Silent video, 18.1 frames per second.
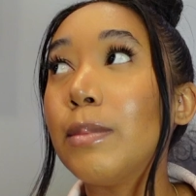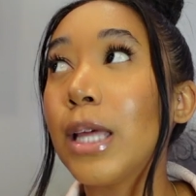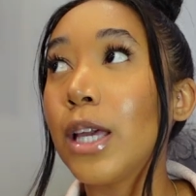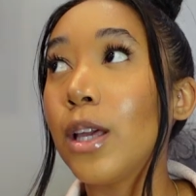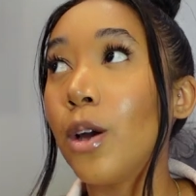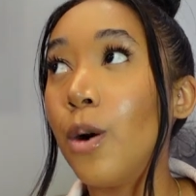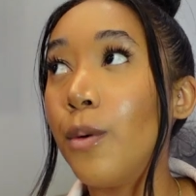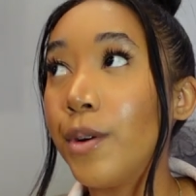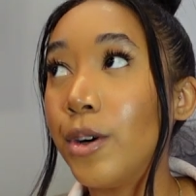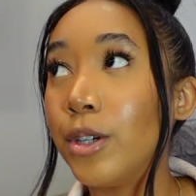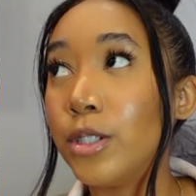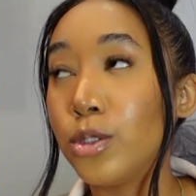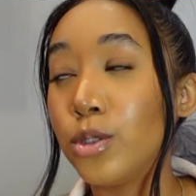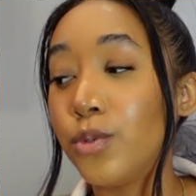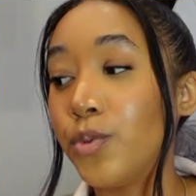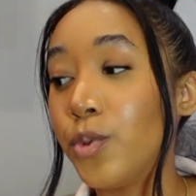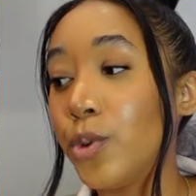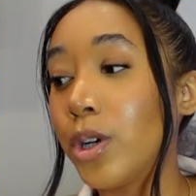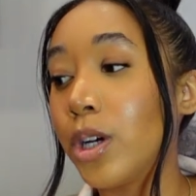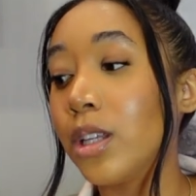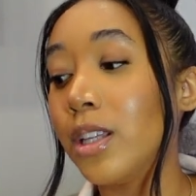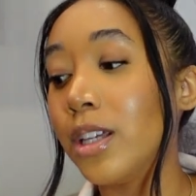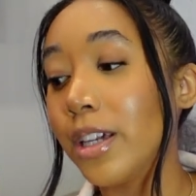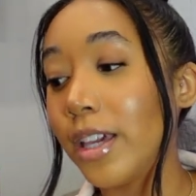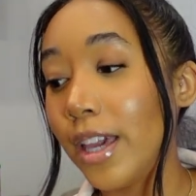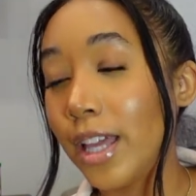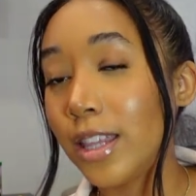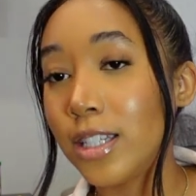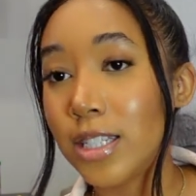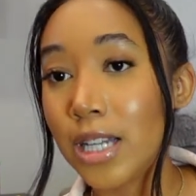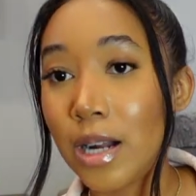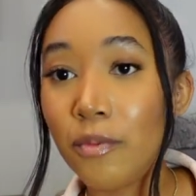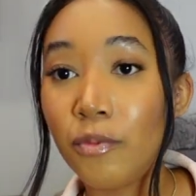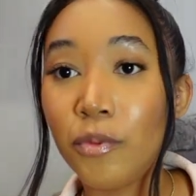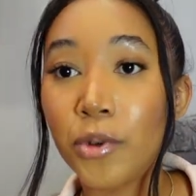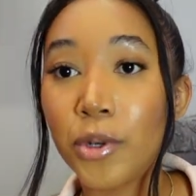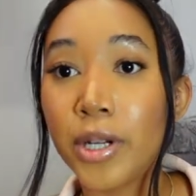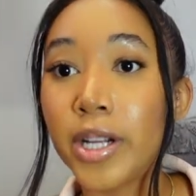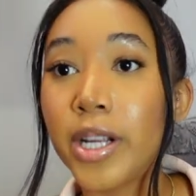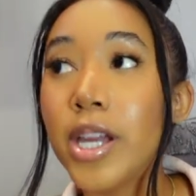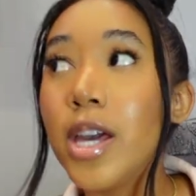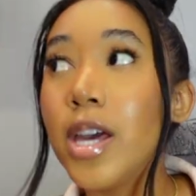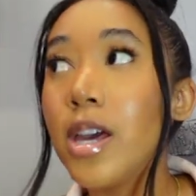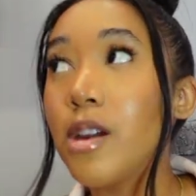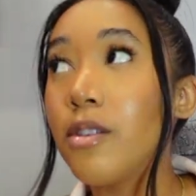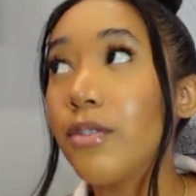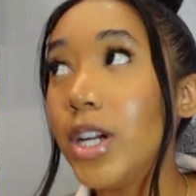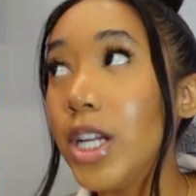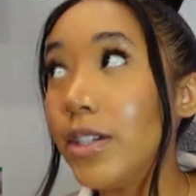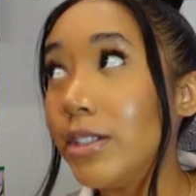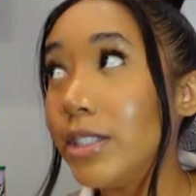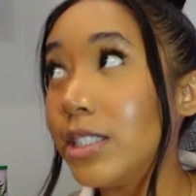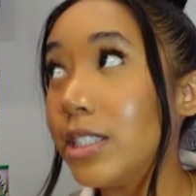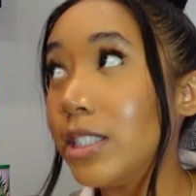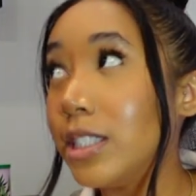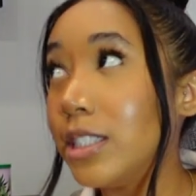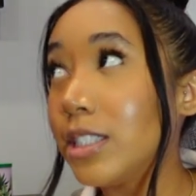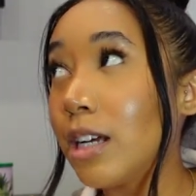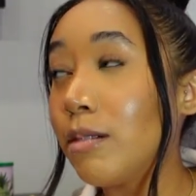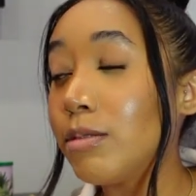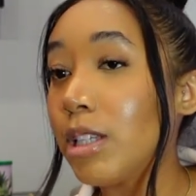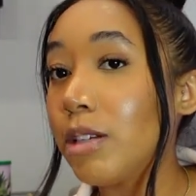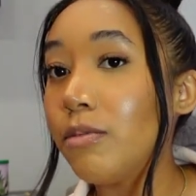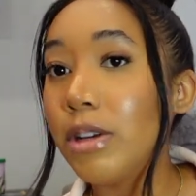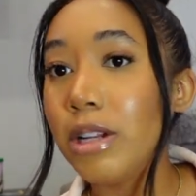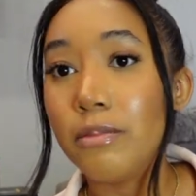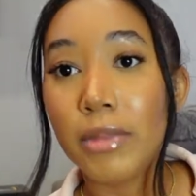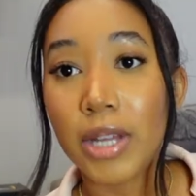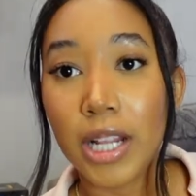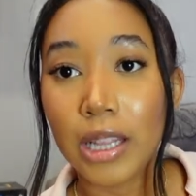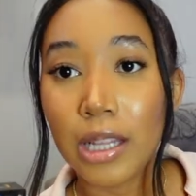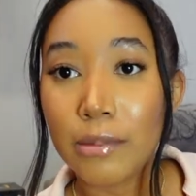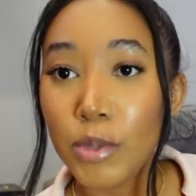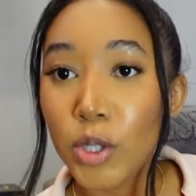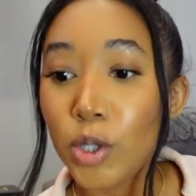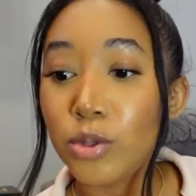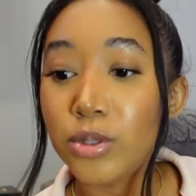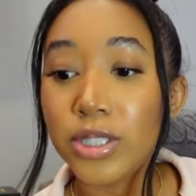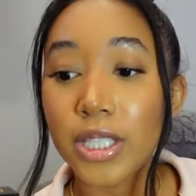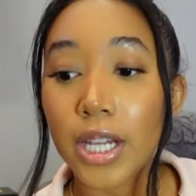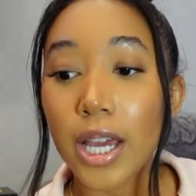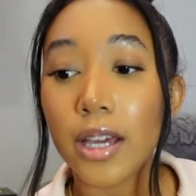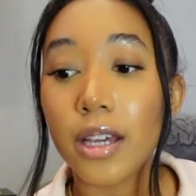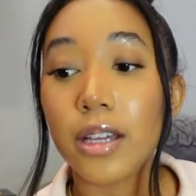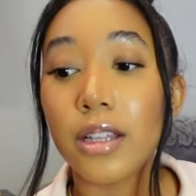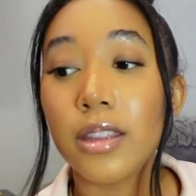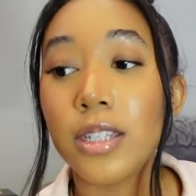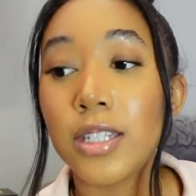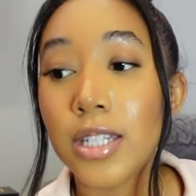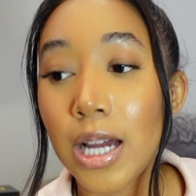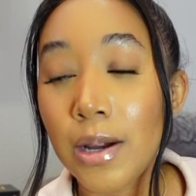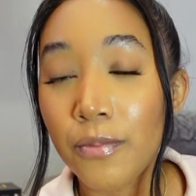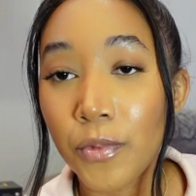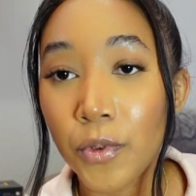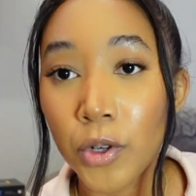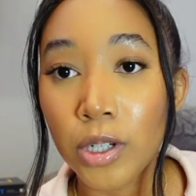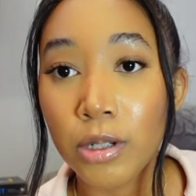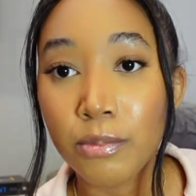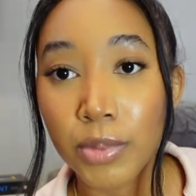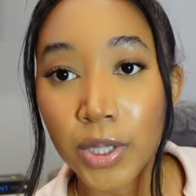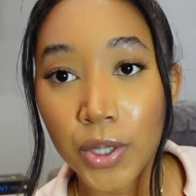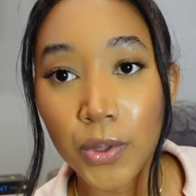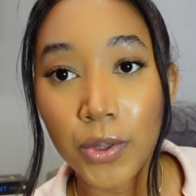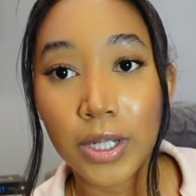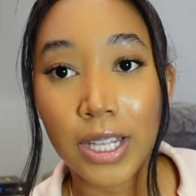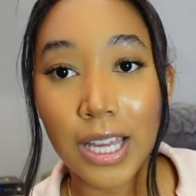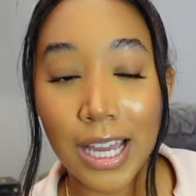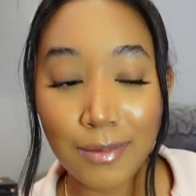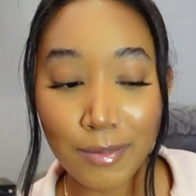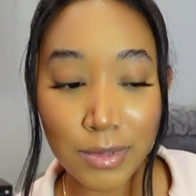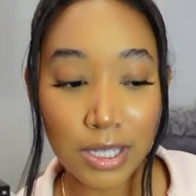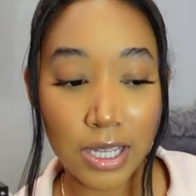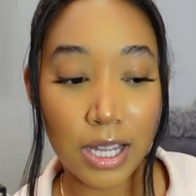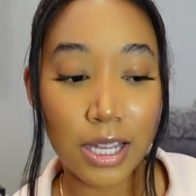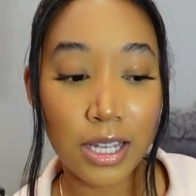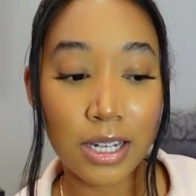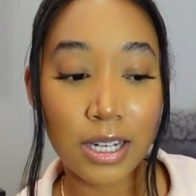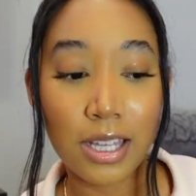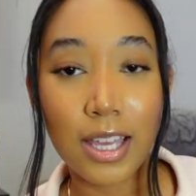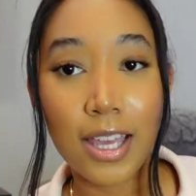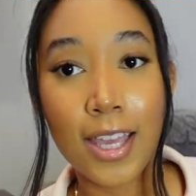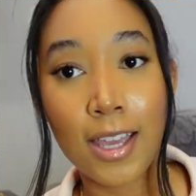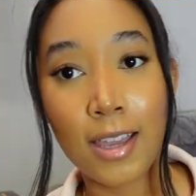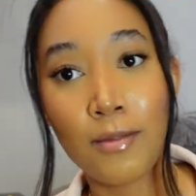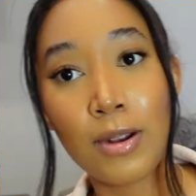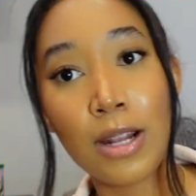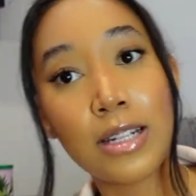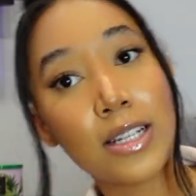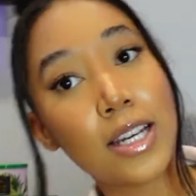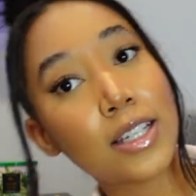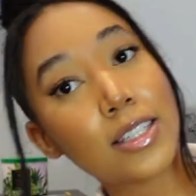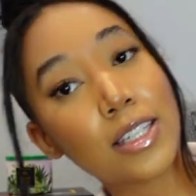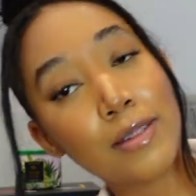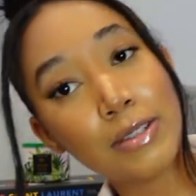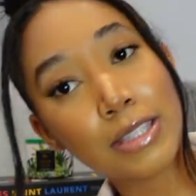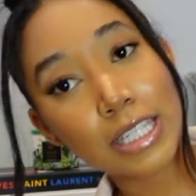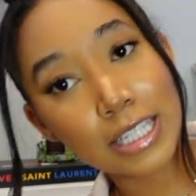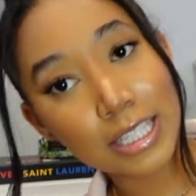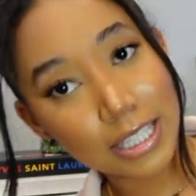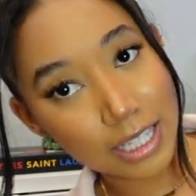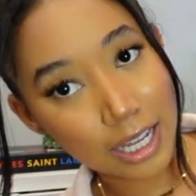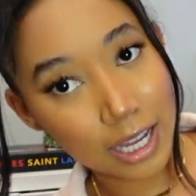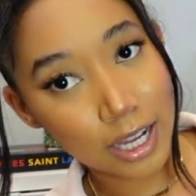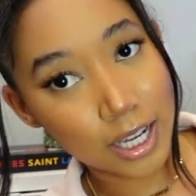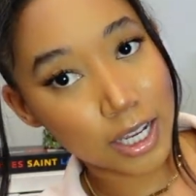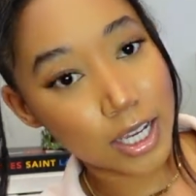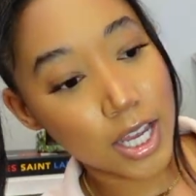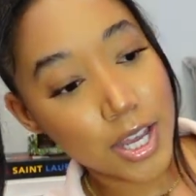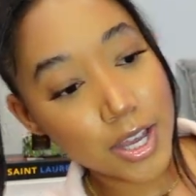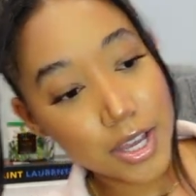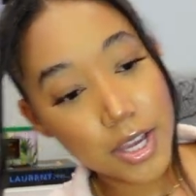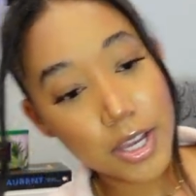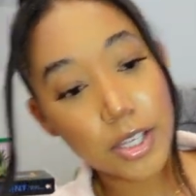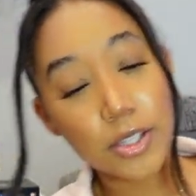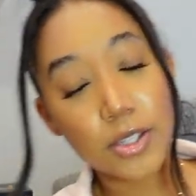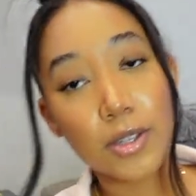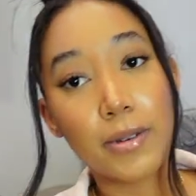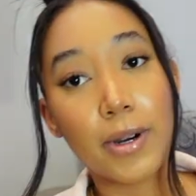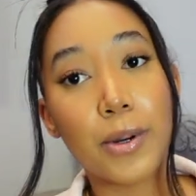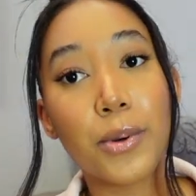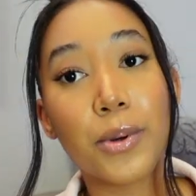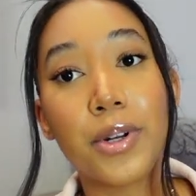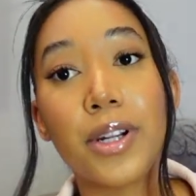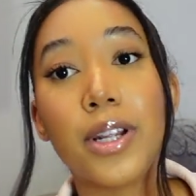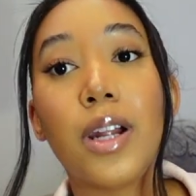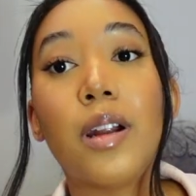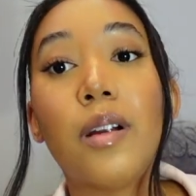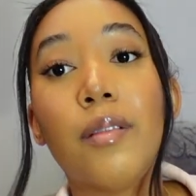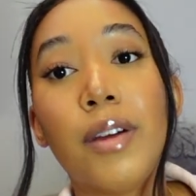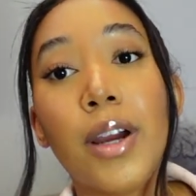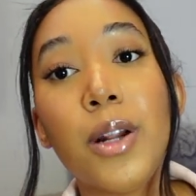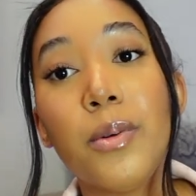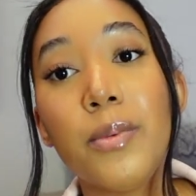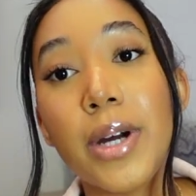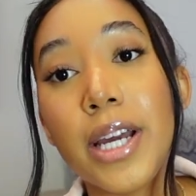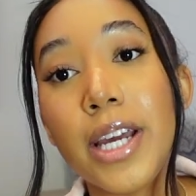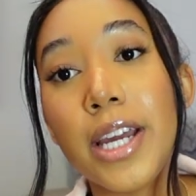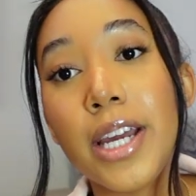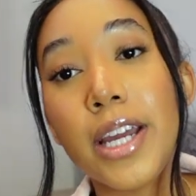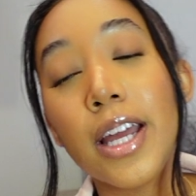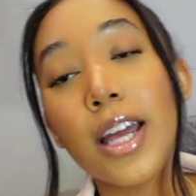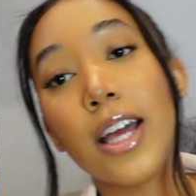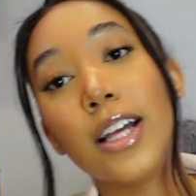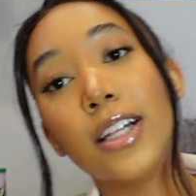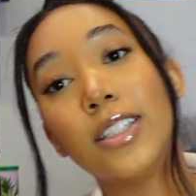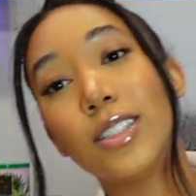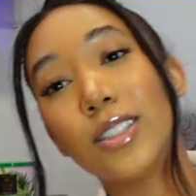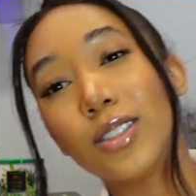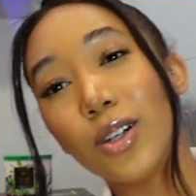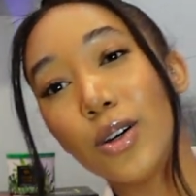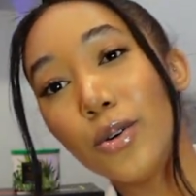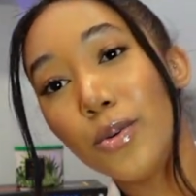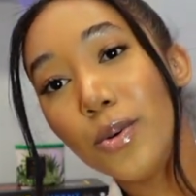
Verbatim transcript: like going on to Sephora looking at the Tom Ford fragrances I was like wait a minute let me go check the Tom Ford book on Amazon and when I checked it was in stock so I ordered it right away so